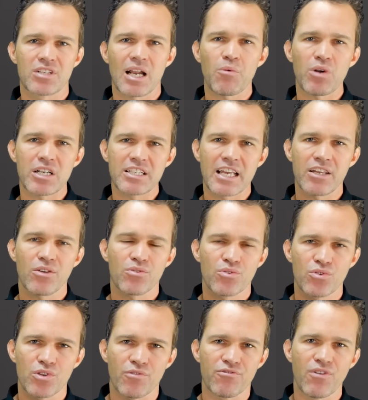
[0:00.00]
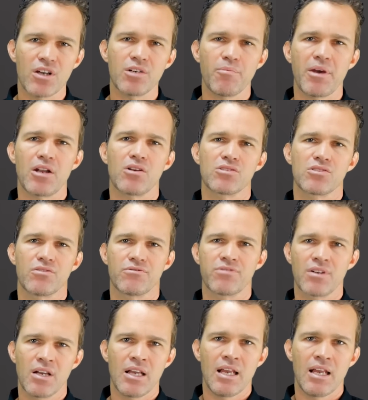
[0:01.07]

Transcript: and I want to take you through the fundamentals of